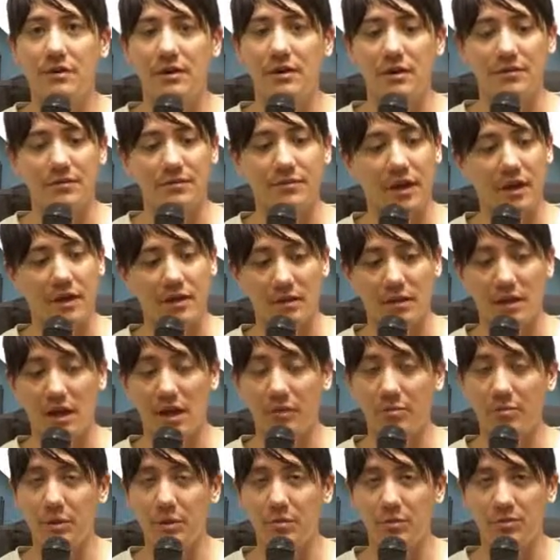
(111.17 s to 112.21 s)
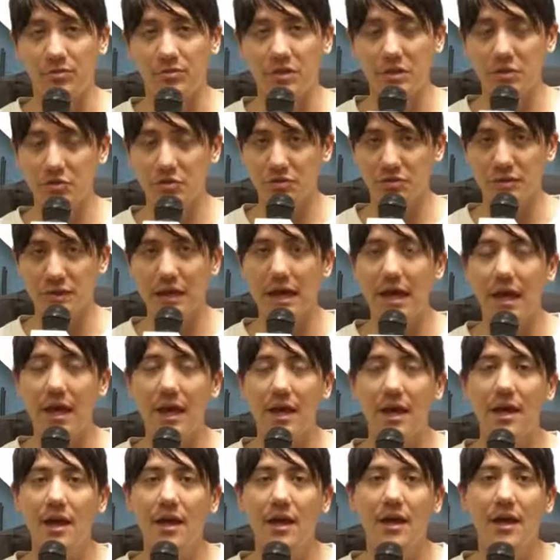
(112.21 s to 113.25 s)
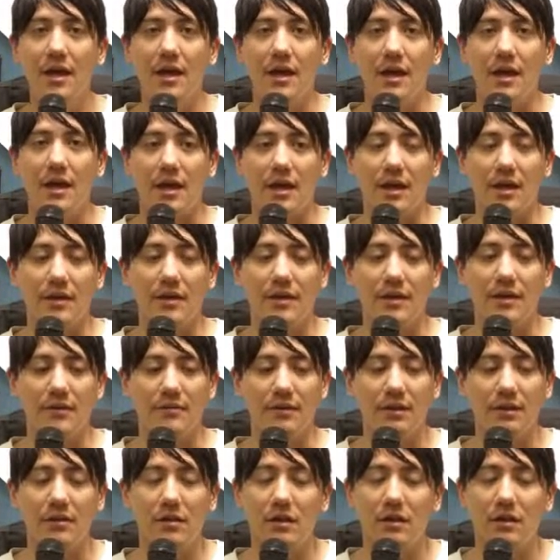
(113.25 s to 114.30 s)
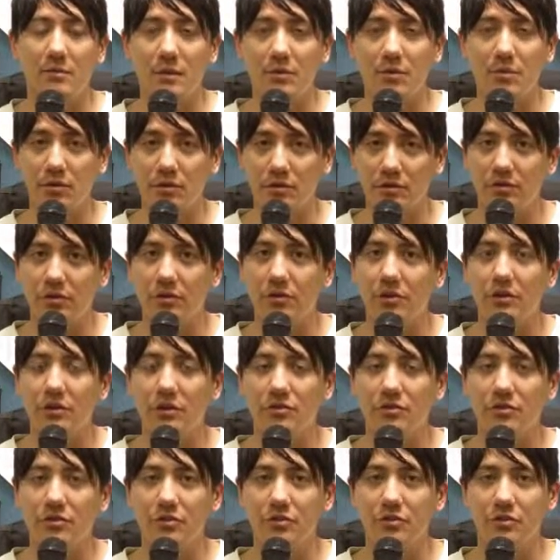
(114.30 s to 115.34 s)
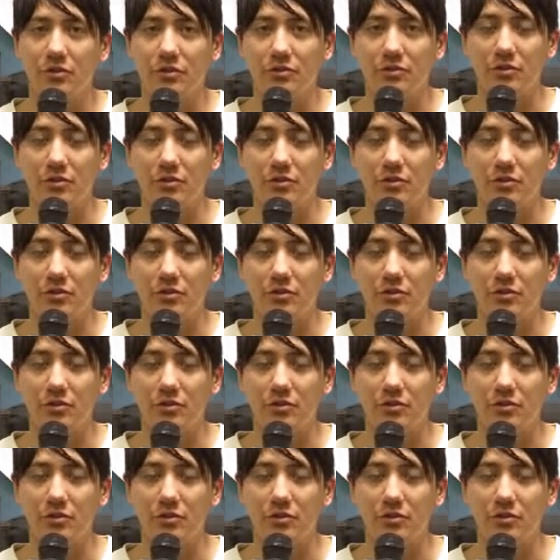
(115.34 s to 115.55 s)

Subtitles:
I've got a lot of people scheduled today, and I've had a lot of people return, too.